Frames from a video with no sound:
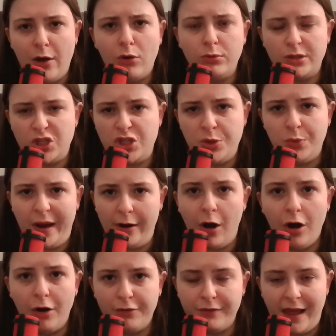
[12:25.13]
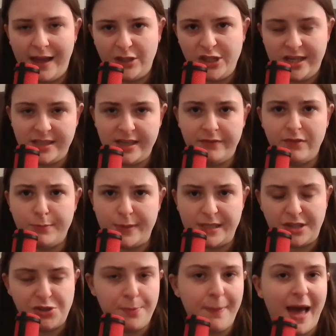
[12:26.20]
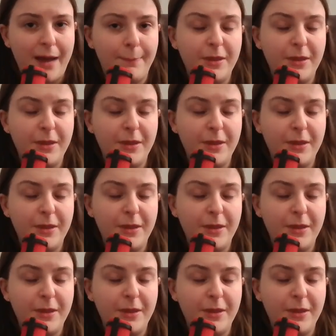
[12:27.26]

oh, well, she went off, she has to give the position back.